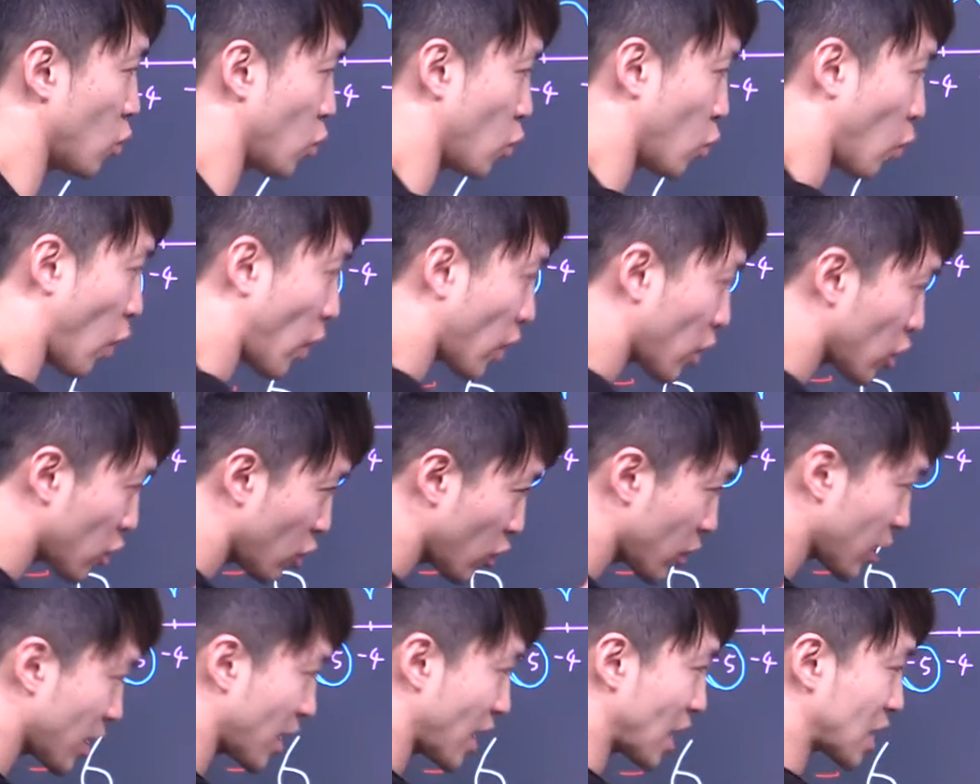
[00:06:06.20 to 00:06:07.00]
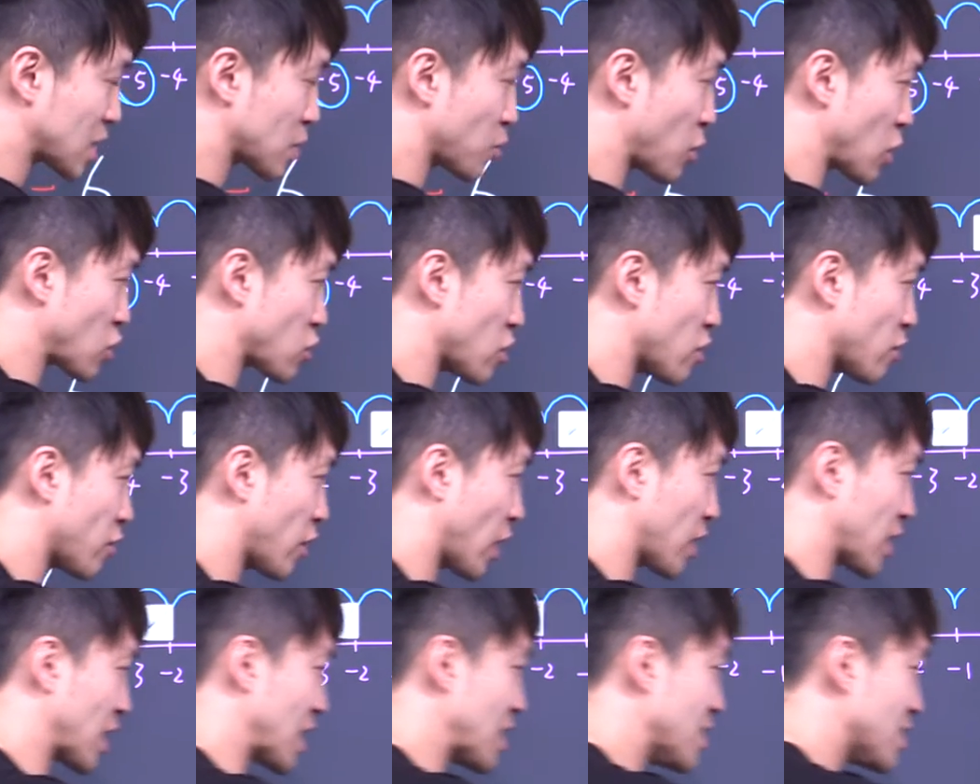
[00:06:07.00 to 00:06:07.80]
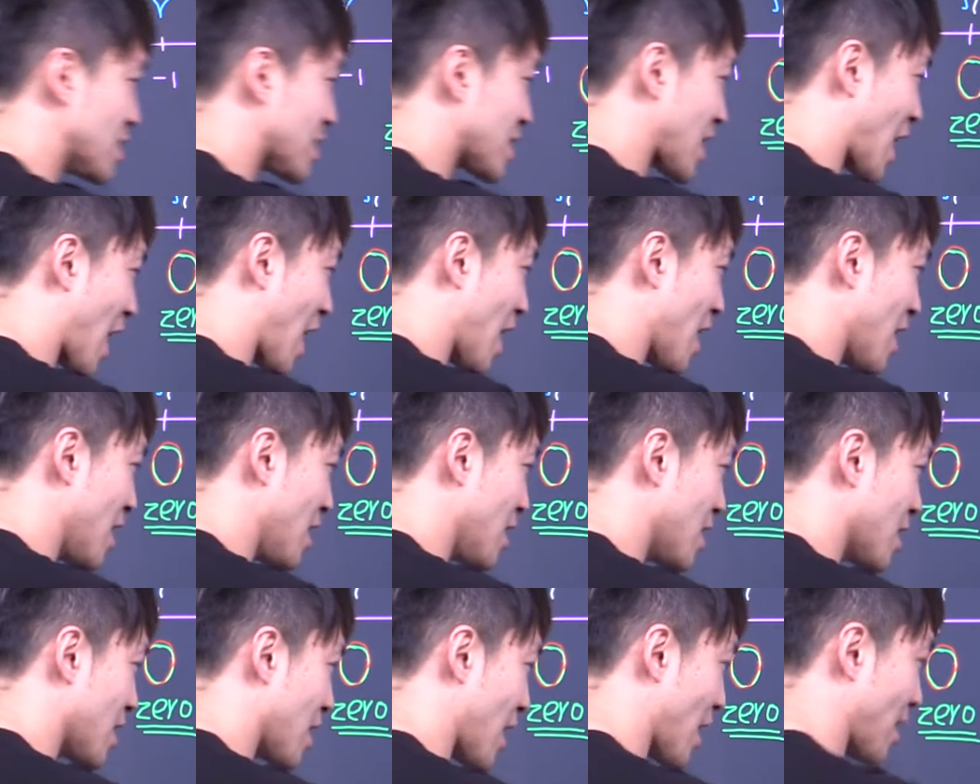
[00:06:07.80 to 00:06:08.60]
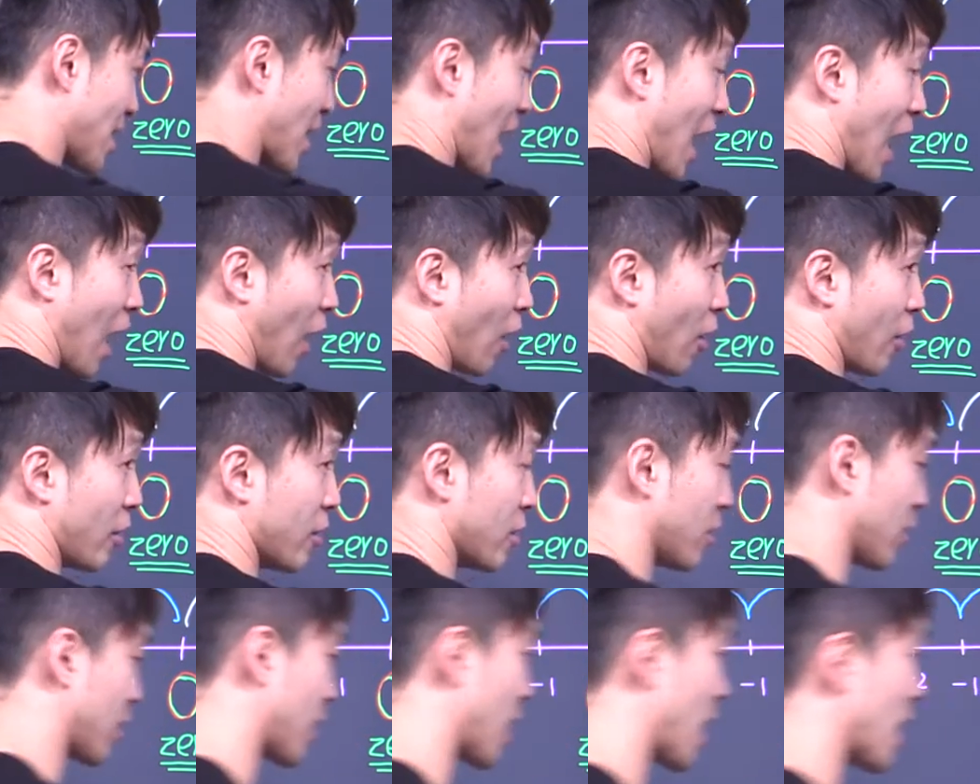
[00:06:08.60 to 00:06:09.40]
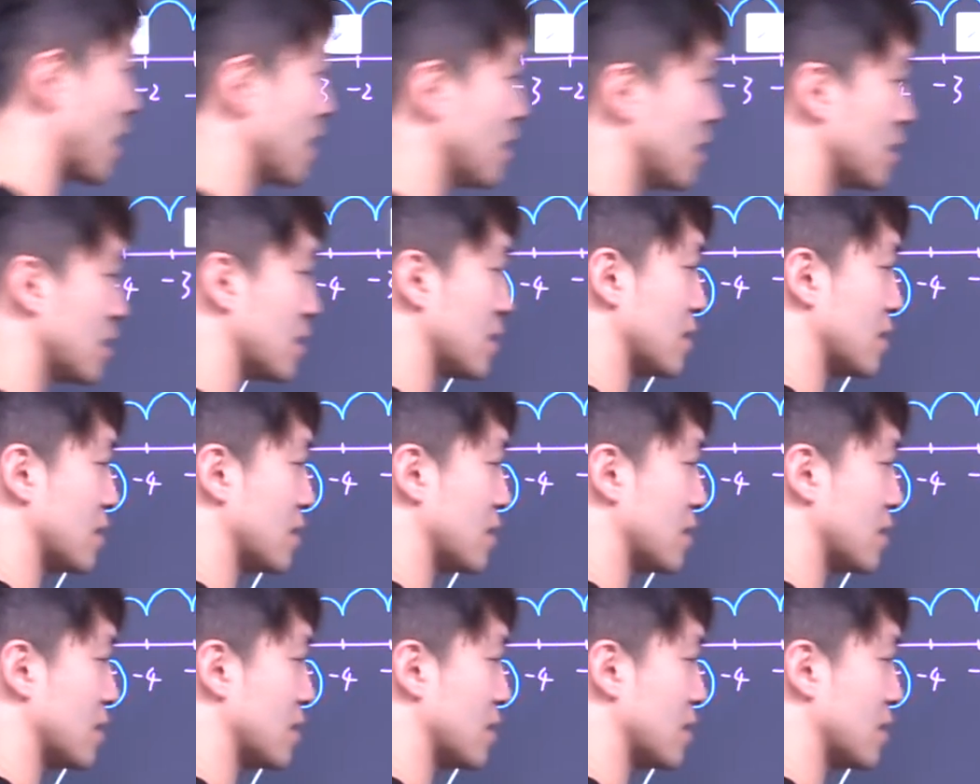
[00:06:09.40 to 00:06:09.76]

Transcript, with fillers: we want to look at the expression from inside and out, okay?